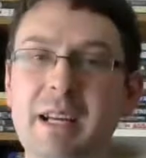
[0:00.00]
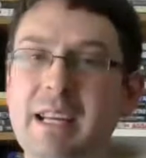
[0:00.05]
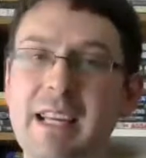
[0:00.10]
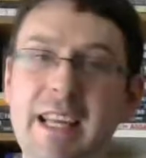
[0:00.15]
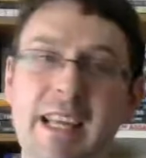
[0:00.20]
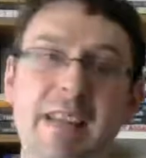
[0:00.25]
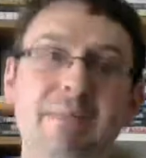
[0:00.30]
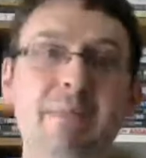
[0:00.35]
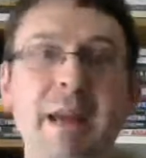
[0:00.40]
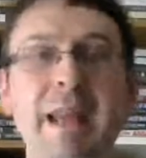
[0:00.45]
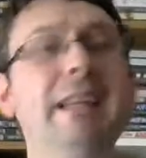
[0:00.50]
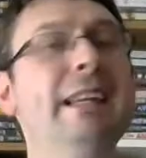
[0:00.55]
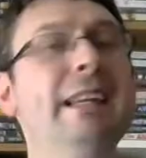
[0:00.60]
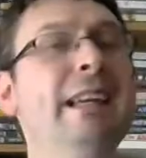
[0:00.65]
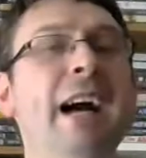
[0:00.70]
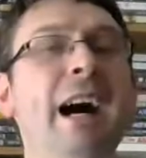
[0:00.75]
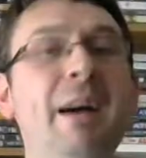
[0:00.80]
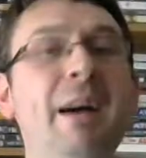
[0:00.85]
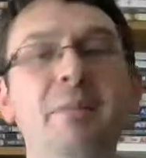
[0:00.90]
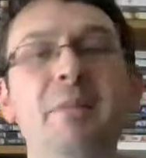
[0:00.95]
Make it
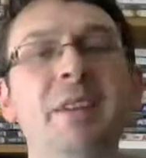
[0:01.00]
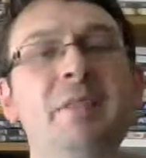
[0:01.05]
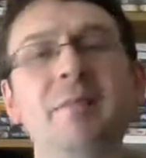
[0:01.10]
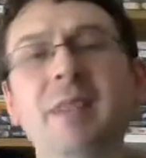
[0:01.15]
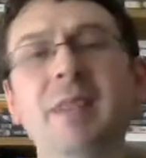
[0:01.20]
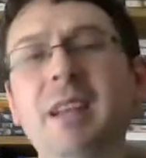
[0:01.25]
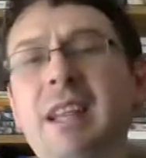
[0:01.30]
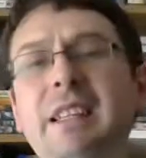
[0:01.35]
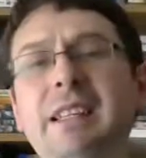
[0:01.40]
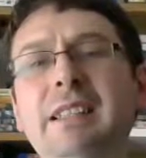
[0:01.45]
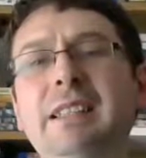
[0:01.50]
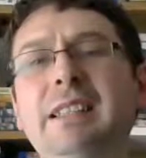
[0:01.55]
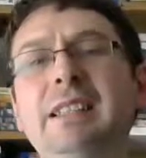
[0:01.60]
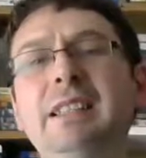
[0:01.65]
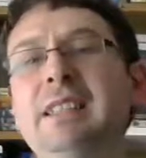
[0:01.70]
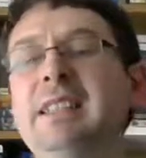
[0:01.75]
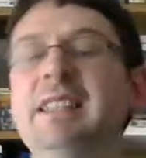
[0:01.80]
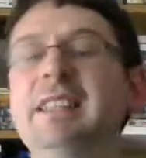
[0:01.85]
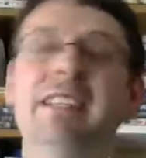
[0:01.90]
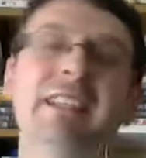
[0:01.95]
happen, please.
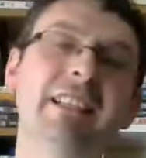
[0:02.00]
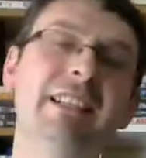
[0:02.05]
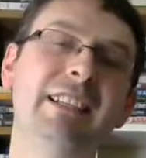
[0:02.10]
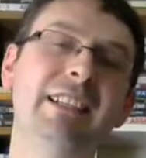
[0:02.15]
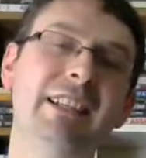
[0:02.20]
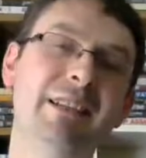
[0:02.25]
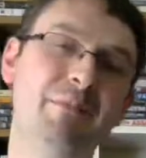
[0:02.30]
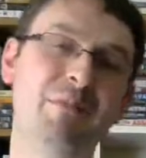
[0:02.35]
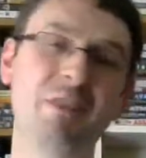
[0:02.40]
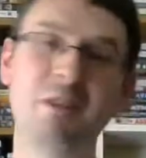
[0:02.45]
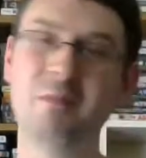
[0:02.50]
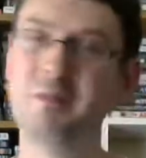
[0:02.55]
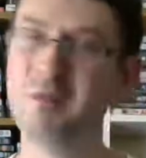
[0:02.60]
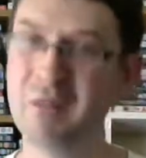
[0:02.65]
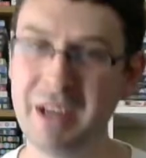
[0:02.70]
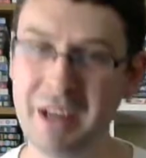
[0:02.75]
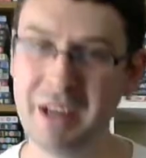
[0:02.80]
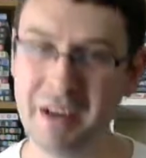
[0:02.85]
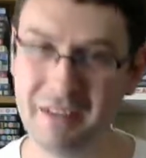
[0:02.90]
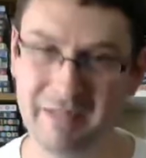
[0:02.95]
Probably
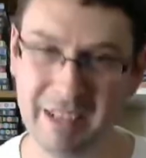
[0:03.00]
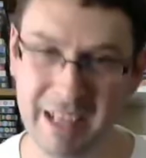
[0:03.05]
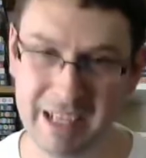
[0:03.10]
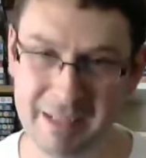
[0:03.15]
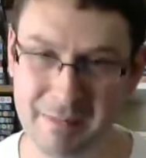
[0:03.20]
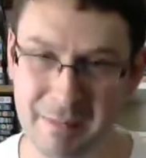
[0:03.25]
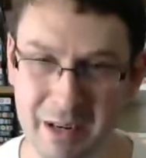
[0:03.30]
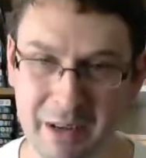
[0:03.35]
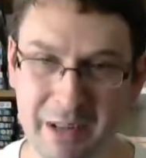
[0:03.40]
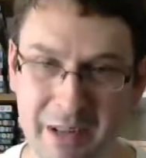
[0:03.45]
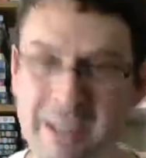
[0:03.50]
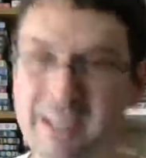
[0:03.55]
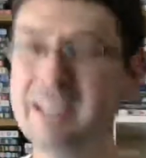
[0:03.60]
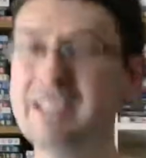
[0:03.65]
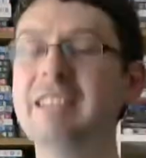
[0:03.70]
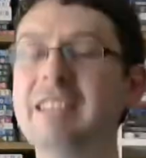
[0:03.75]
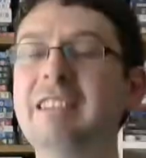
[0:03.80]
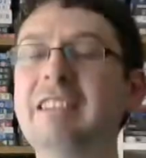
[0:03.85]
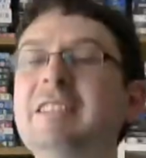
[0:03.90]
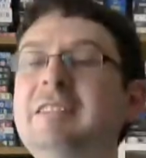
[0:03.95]
not, let's be honest.
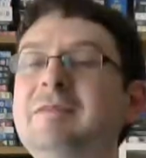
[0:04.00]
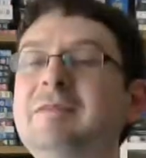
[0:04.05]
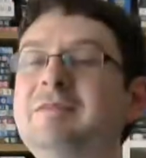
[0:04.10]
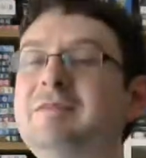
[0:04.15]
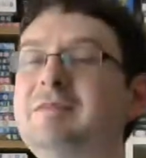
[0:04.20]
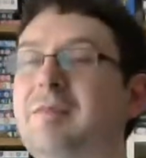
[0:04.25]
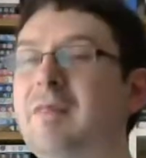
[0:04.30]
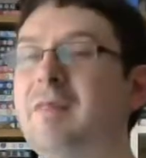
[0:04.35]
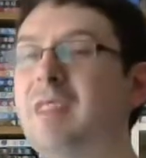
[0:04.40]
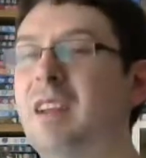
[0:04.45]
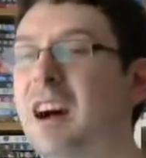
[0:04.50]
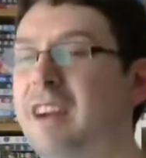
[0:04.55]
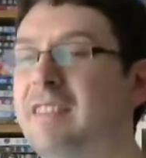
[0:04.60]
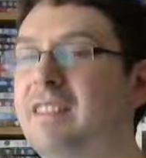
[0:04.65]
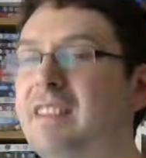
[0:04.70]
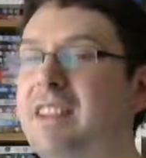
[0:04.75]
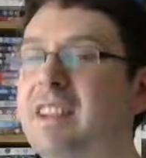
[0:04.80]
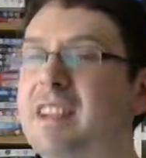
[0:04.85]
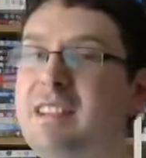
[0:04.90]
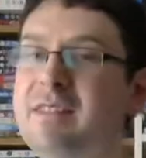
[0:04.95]
I'm going
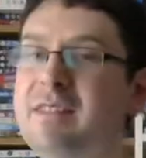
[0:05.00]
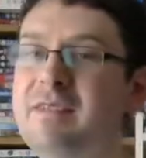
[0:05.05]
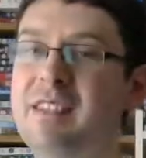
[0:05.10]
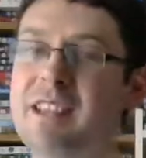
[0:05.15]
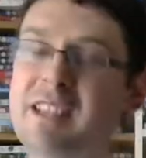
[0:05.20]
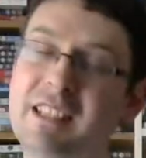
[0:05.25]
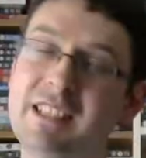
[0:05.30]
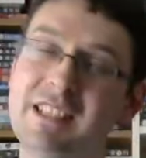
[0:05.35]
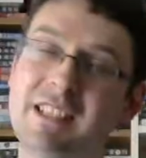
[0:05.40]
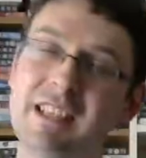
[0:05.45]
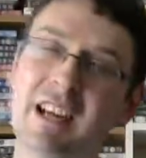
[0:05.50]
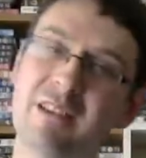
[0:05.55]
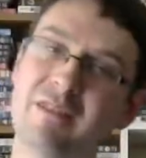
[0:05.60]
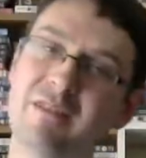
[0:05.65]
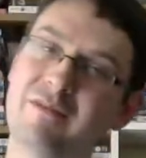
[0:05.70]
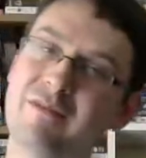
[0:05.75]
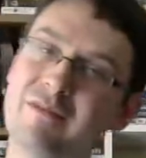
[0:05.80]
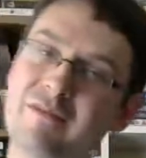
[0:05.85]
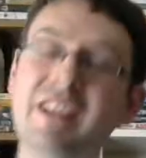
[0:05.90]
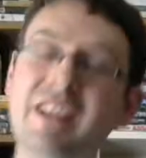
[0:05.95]
to give this a
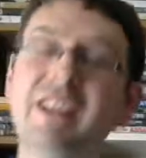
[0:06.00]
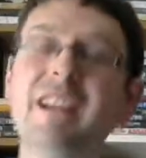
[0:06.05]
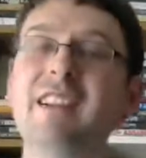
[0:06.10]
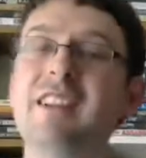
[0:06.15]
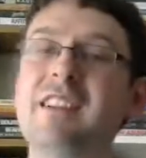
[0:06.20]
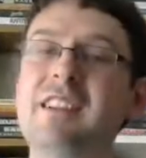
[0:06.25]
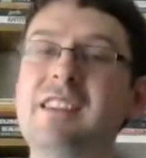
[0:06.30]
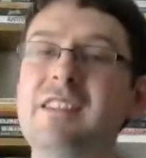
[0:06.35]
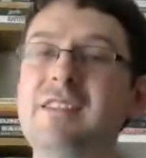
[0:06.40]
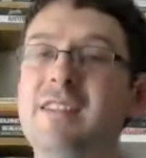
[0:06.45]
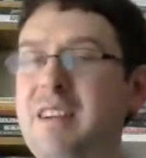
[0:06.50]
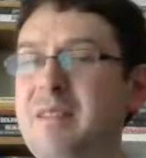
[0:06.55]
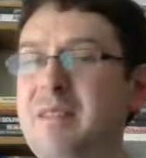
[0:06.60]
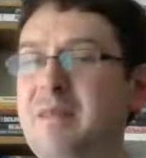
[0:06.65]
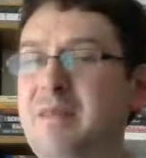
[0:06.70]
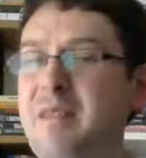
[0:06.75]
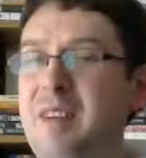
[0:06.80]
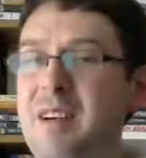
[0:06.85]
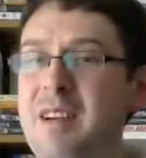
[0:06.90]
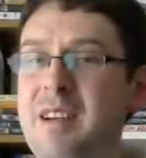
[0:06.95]
3.5 out of
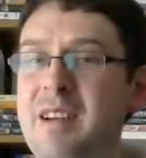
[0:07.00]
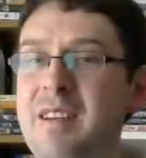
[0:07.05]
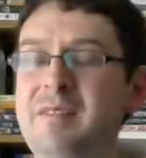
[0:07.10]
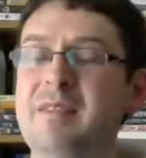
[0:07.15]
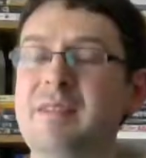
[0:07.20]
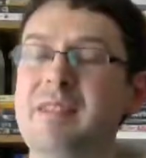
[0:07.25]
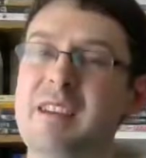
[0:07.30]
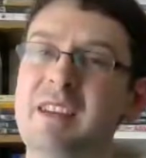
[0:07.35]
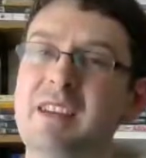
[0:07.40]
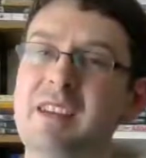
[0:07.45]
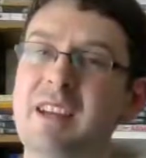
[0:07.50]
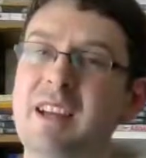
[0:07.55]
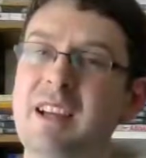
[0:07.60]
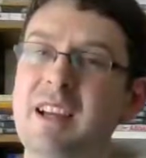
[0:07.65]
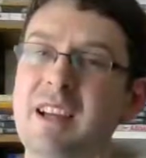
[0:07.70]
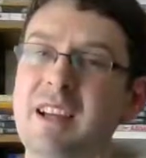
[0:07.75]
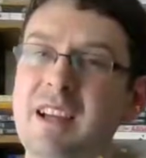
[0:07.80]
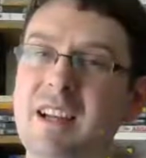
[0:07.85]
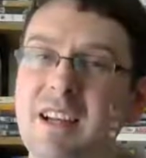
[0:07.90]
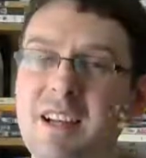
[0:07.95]
5.
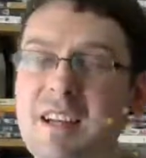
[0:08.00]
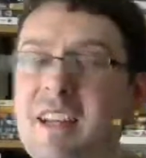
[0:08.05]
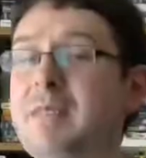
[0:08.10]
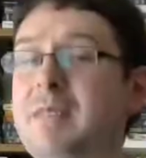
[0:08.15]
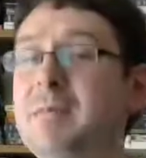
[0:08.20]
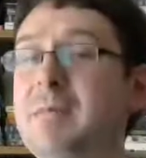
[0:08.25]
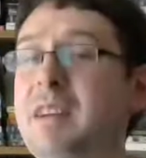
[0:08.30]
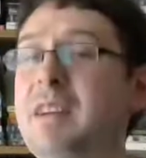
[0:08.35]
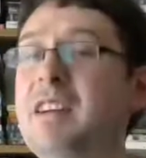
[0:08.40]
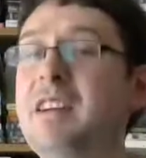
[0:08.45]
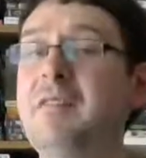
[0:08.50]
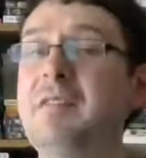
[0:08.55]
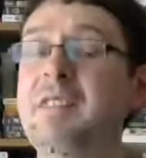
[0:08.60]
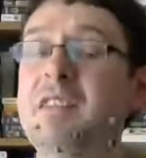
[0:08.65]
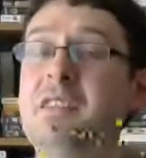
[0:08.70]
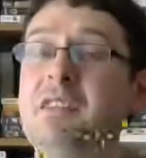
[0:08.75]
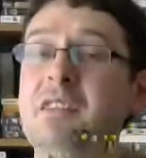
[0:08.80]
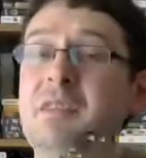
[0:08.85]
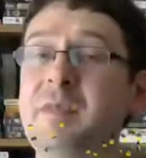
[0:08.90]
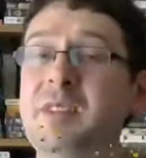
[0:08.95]
Let me know in the
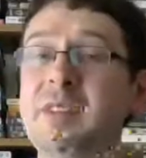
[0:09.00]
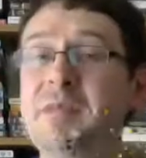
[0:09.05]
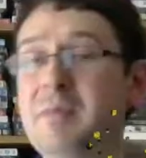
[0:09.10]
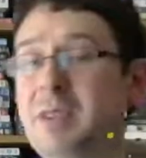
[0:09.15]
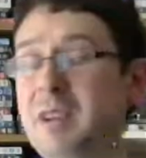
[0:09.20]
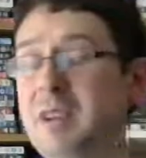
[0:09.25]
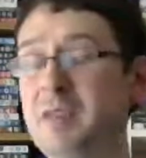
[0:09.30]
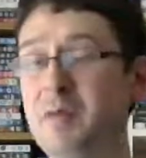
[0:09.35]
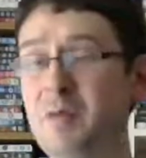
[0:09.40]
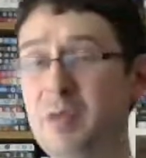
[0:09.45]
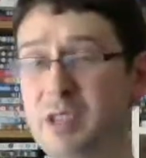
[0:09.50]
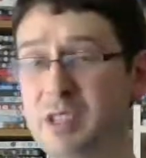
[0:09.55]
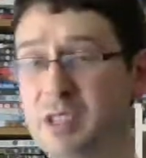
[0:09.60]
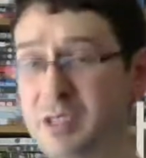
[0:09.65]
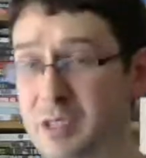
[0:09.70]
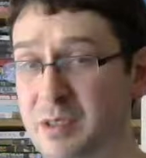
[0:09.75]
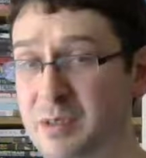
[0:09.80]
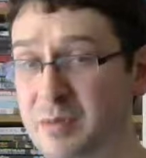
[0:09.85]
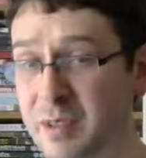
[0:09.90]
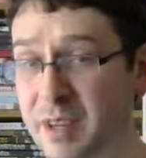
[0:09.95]
comments below what
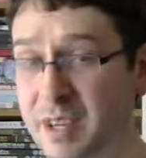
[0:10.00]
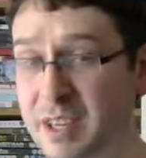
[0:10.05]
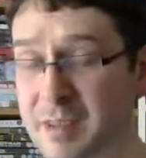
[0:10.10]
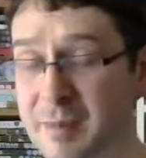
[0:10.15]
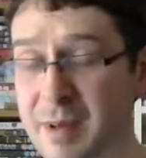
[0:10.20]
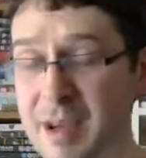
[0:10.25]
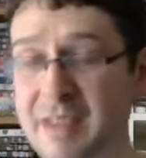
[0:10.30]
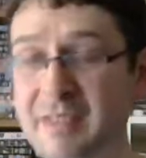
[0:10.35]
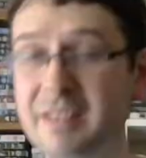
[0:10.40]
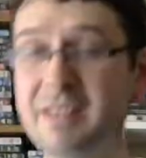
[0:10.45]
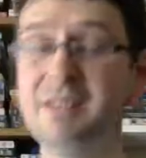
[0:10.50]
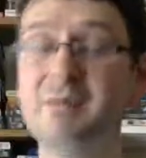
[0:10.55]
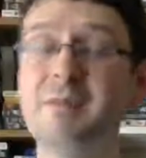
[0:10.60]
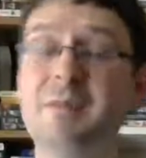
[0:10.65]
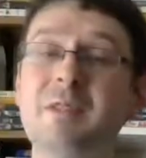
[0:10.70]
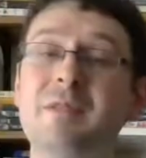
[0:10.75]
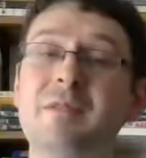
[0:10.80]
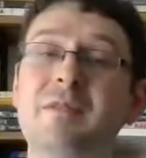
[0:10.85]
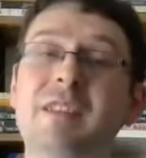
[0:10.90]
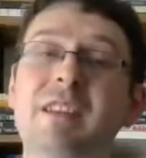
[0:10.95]
you think about this
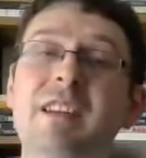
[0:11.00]
movie.